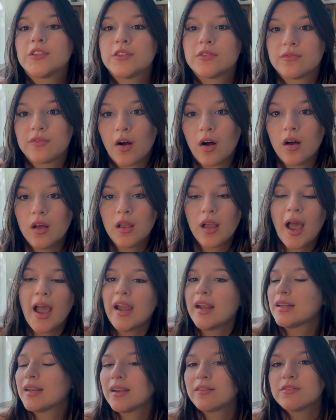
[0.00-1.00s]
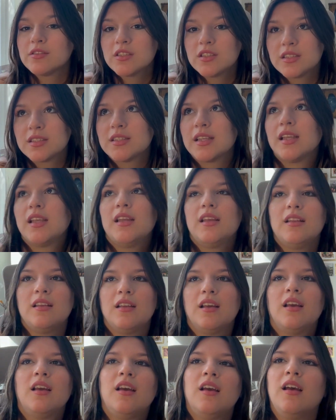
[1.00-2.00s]
fall, I'd never
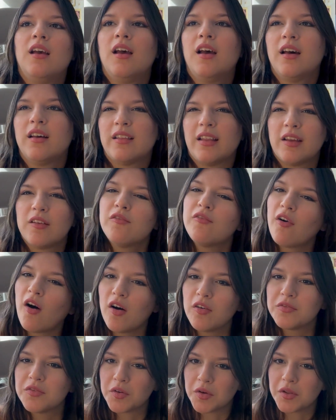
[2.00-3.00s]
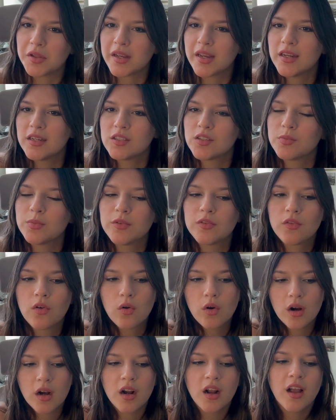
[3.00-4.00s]
seen like fall foliage
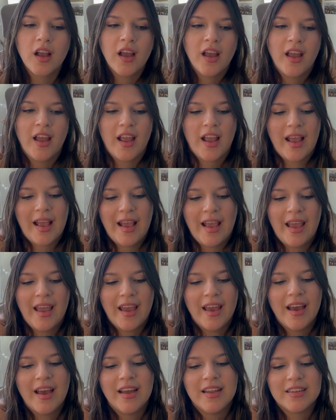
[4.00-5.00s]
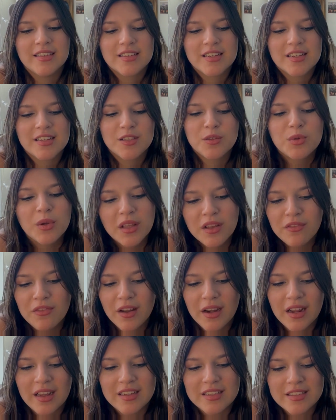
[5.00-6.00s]
before, and it's really
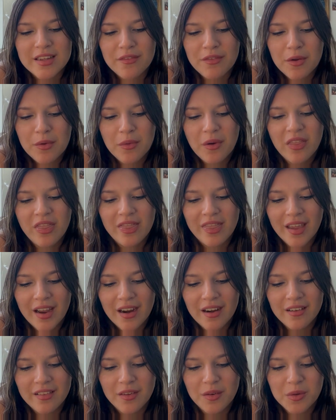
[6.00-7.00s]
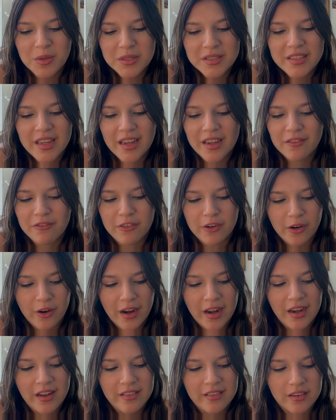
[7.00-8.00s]
funny because everyone there, they always take it for
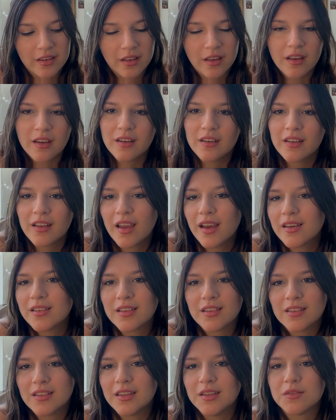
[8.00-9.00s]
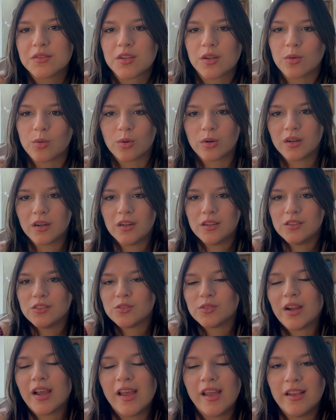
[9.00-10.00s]
granted. They're like, oh yeah, the leaves are orange,
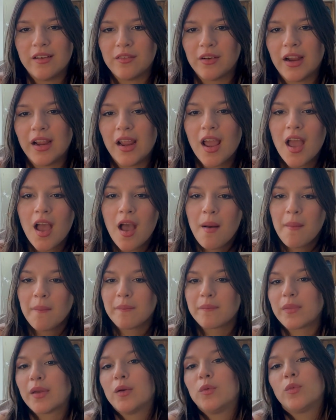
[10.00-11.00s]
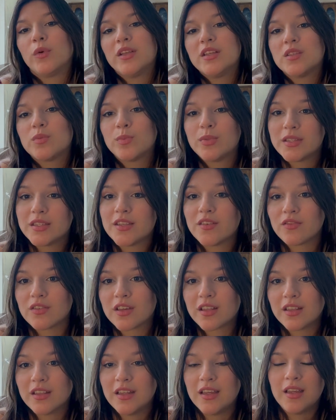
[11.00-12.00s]
red, right? But we
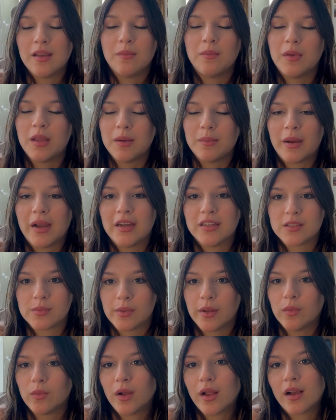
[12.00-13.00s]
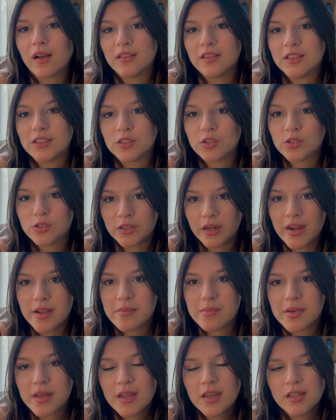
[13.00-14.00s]
specifically, me and my husband went on this
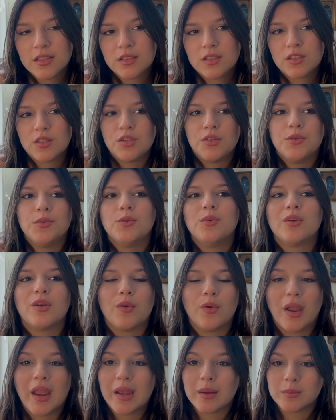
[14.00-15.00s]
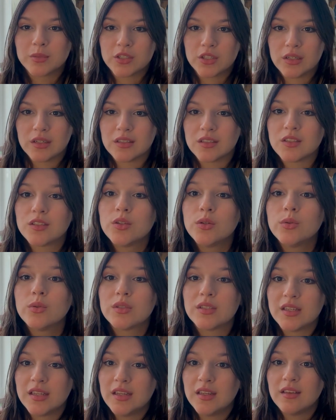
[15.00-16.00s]
trip to New Hampshire to
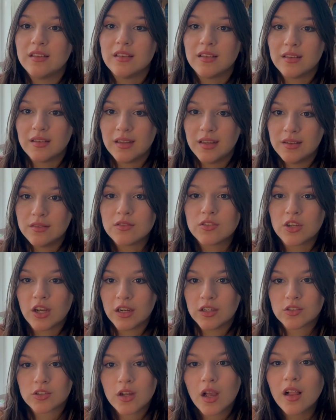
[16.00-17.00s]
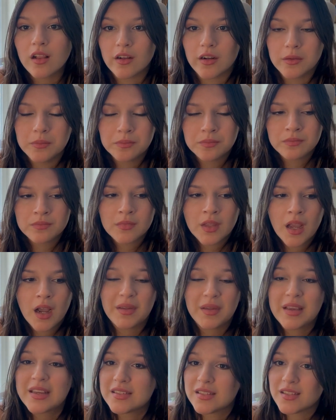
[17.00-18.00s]
see the leaves change color,
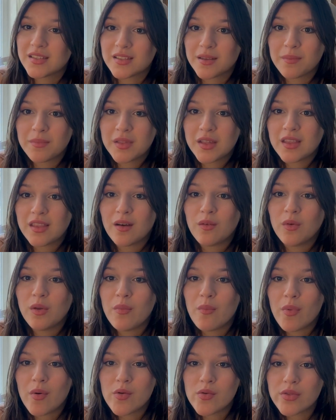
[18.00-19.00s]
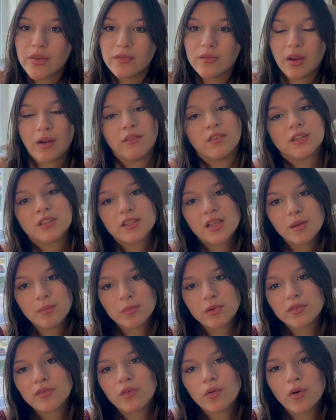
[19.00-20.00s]
because it's something that we both have never seen
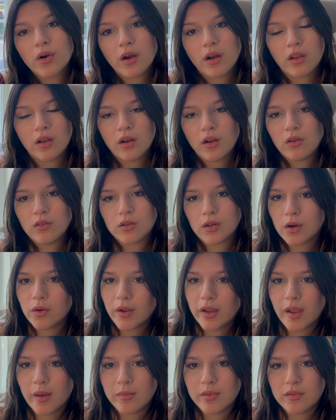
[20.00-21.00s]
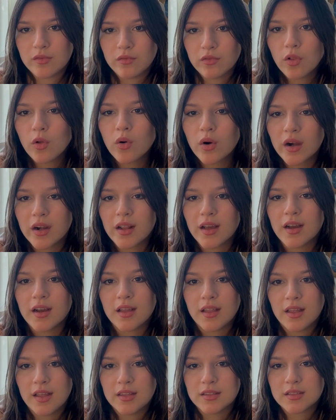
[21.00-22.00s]
before. Growing up in Florida,
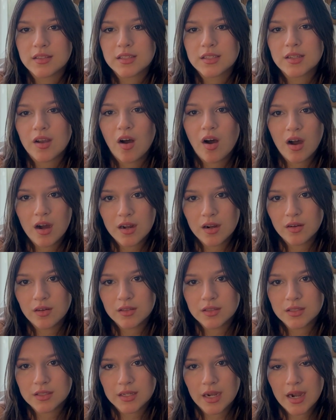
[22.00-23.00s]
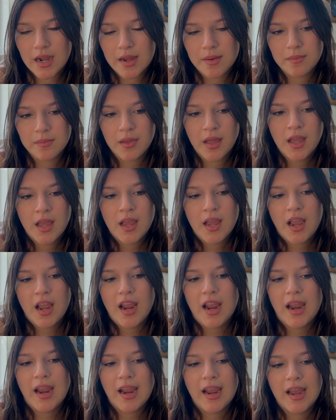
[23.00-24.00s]
it's hot all the time
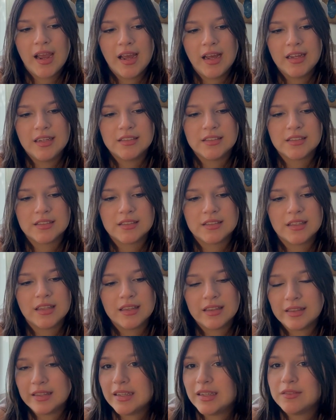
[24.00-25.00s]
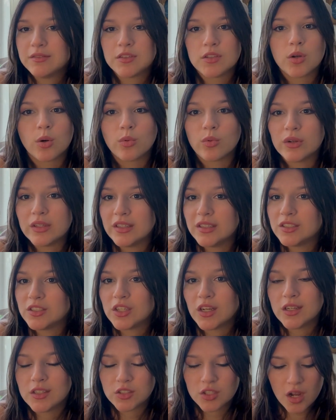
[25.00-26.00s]
and leaves don't really change